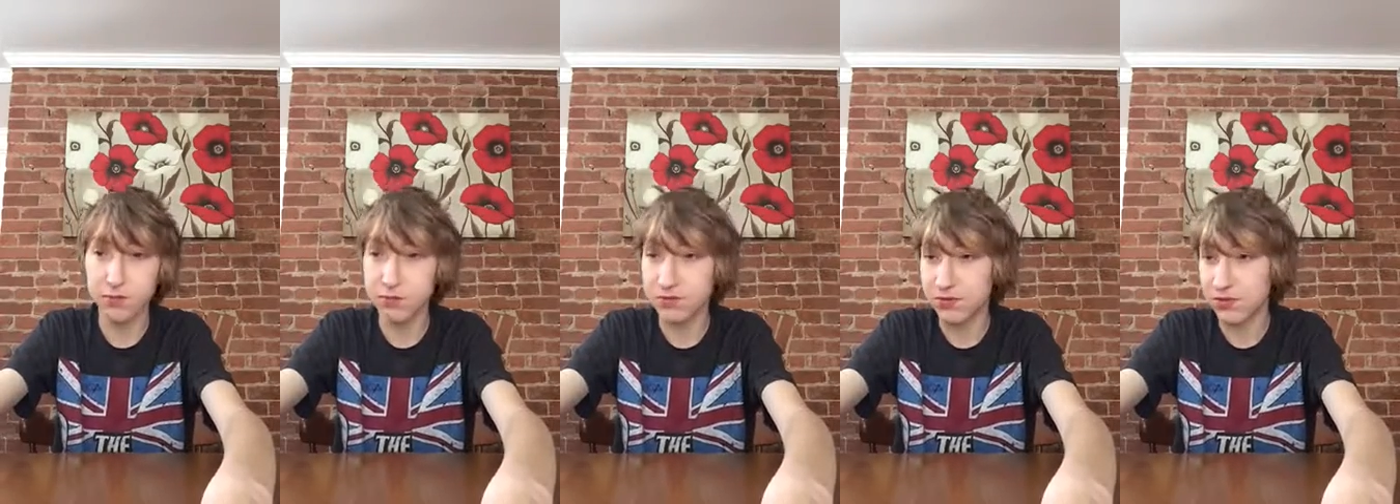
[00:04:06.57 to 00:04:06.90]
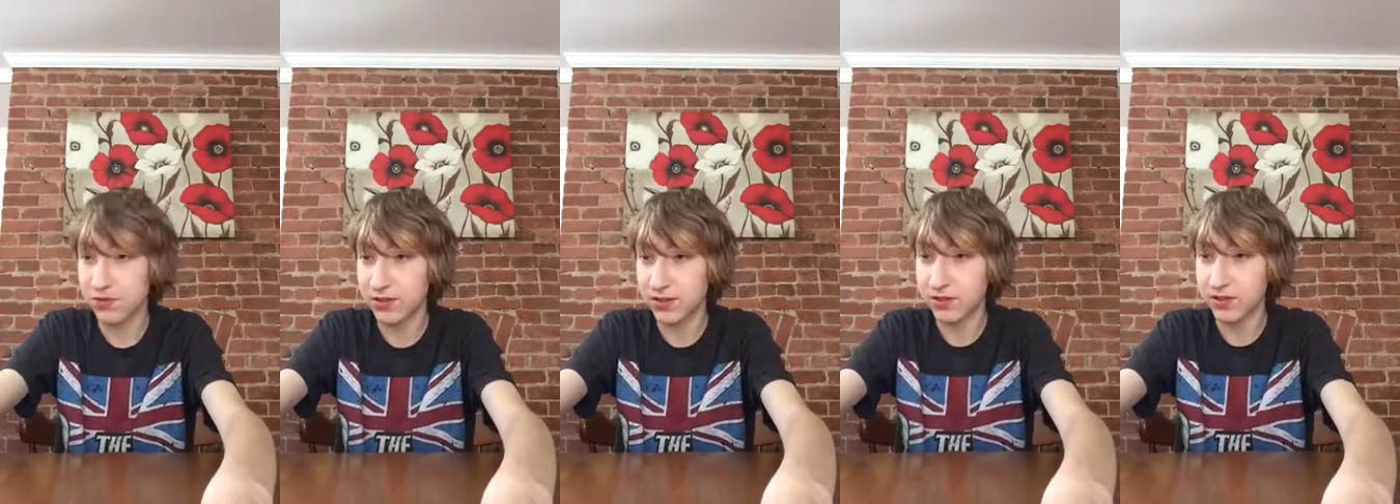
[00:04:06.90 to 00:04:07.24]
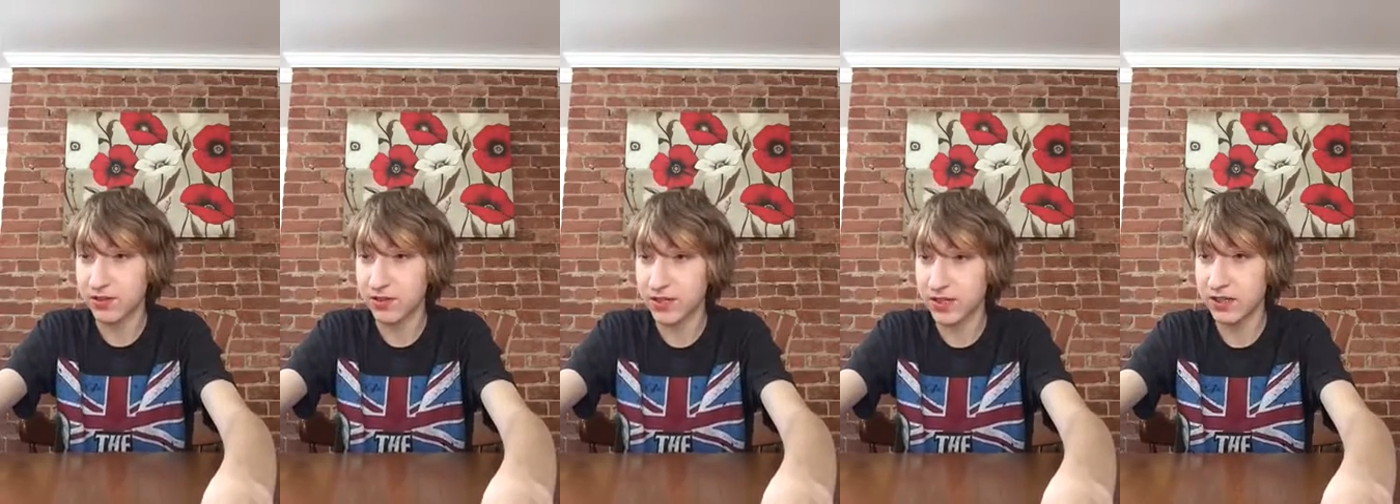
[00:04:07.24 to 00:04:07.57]
Maybe if they
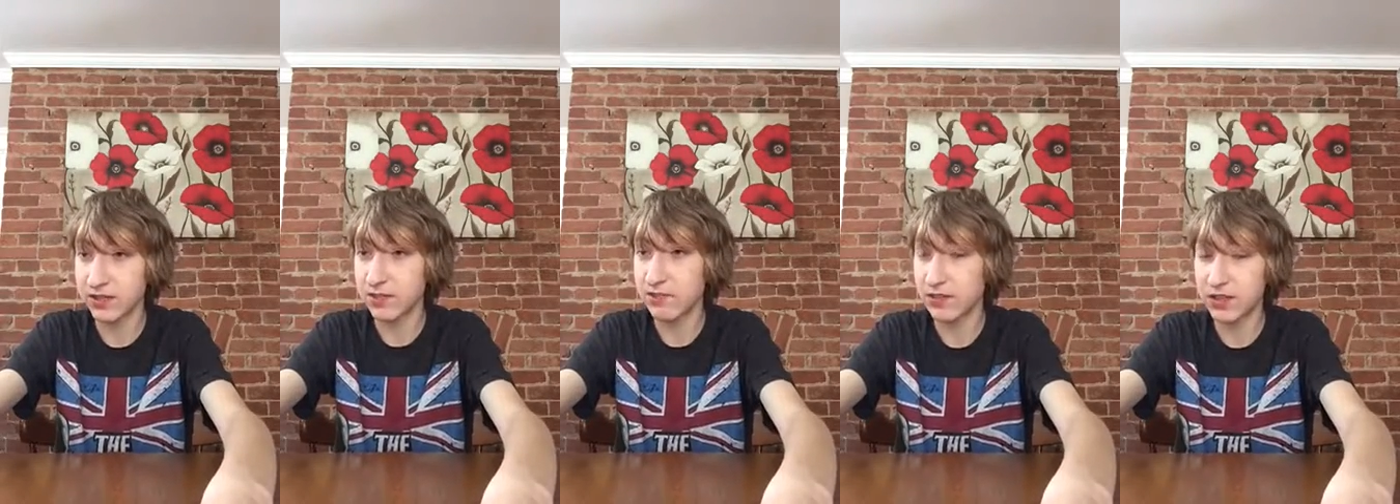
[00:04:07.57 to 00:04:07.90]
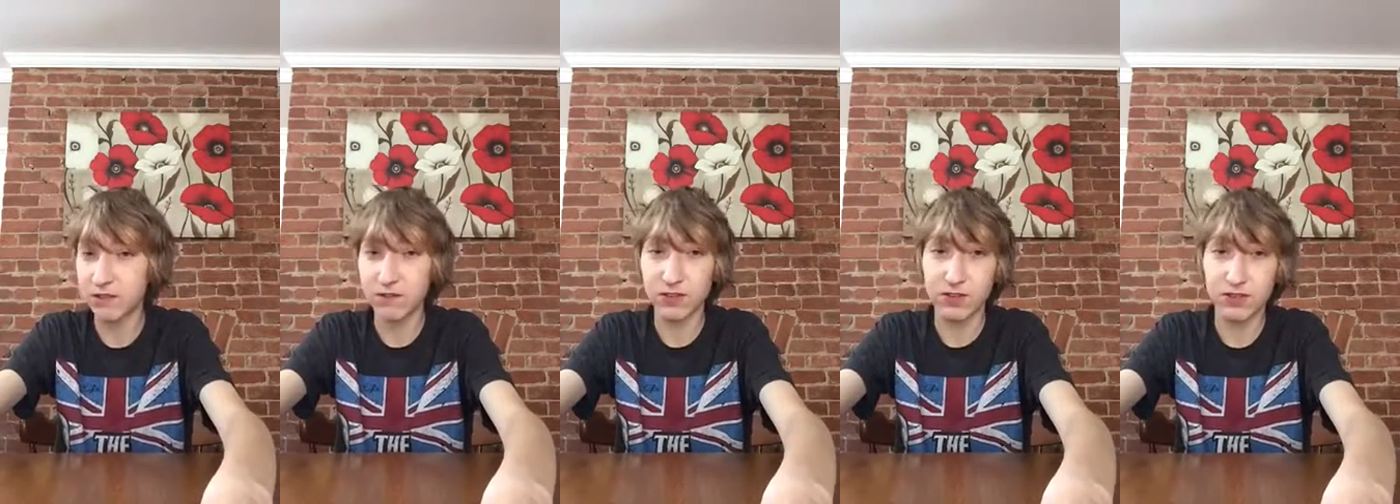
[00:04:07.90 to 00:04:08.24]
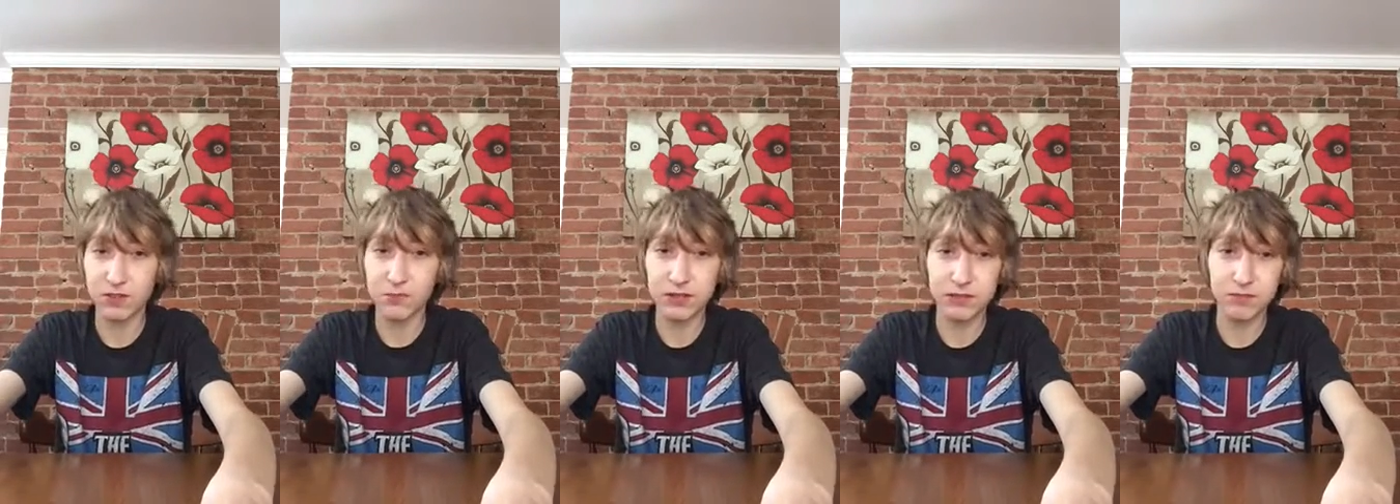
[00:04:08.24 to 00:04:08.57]
turned down the flavor a
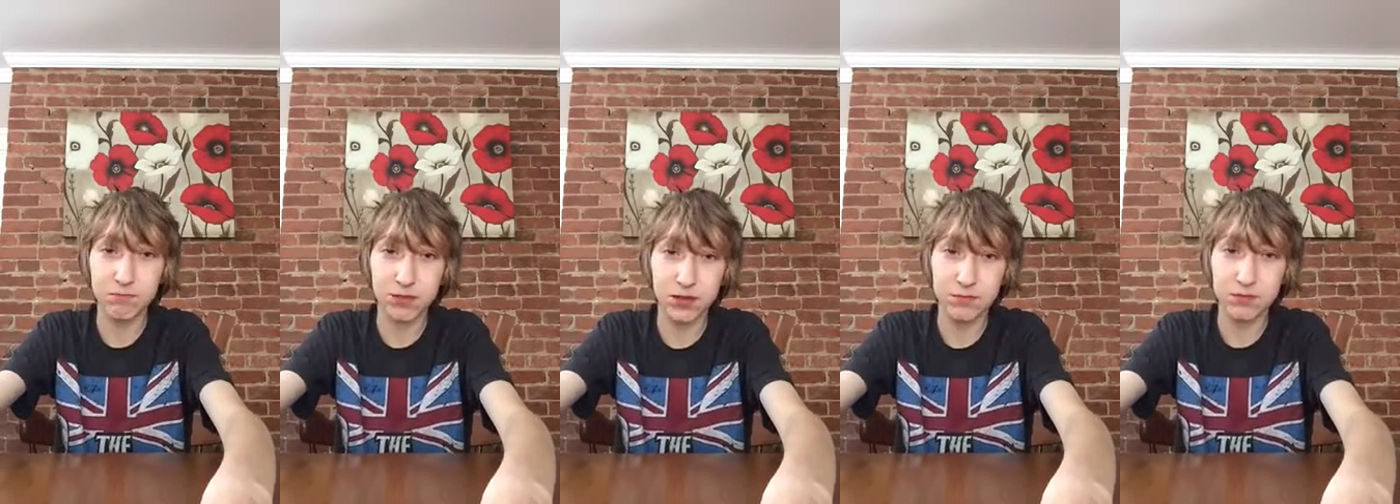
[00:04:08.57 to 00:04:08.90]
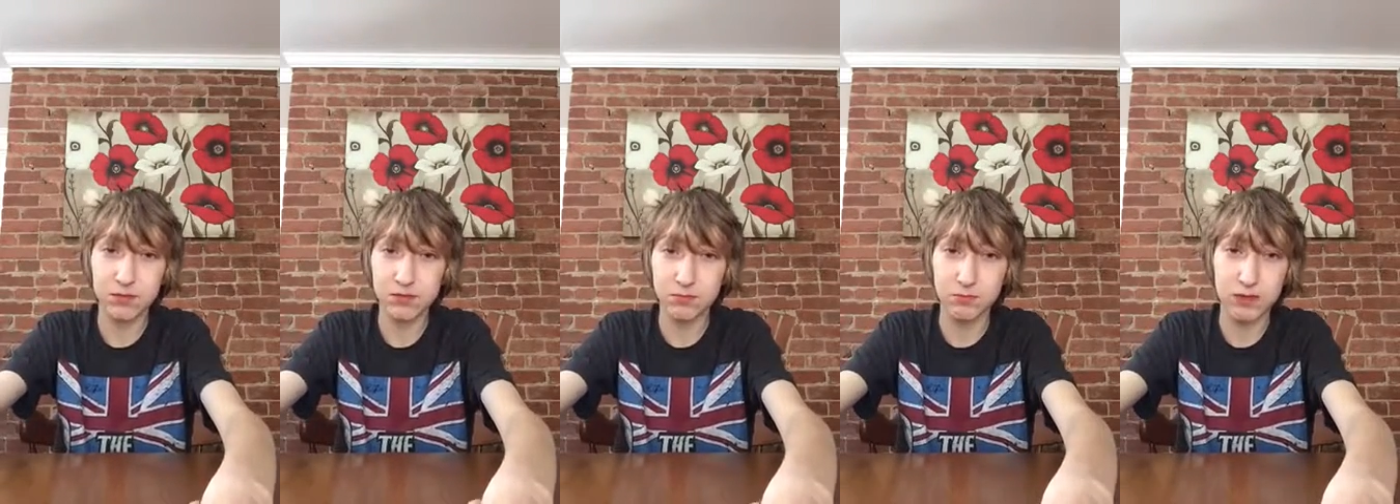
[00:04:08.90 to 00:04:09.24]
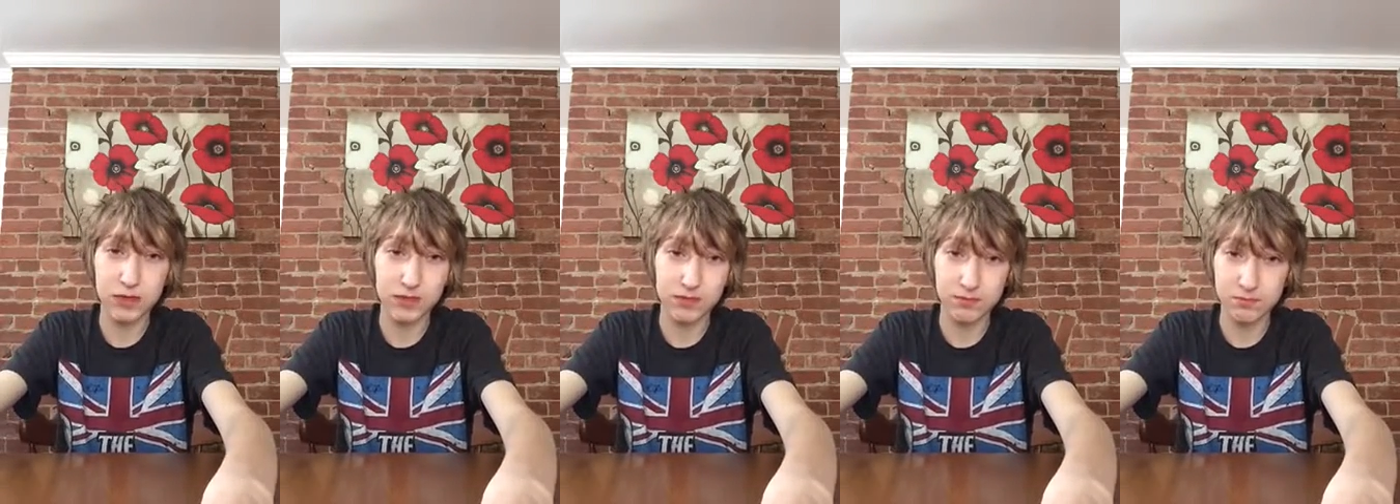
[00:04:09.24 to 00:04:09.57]
little bit, it'd probably be a little
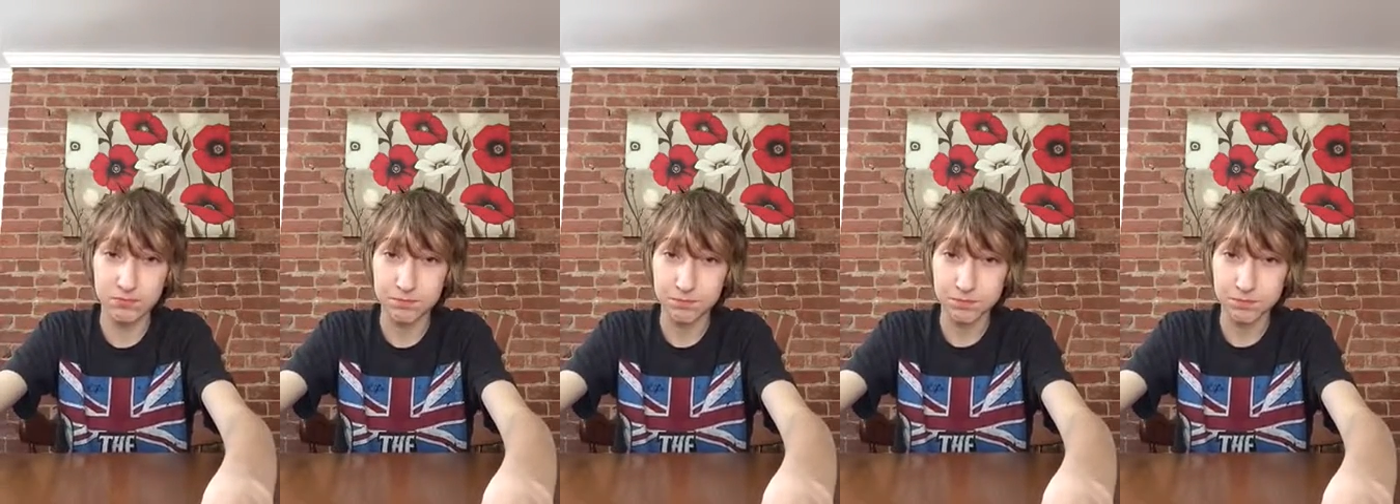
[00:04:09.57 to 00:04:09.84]
better.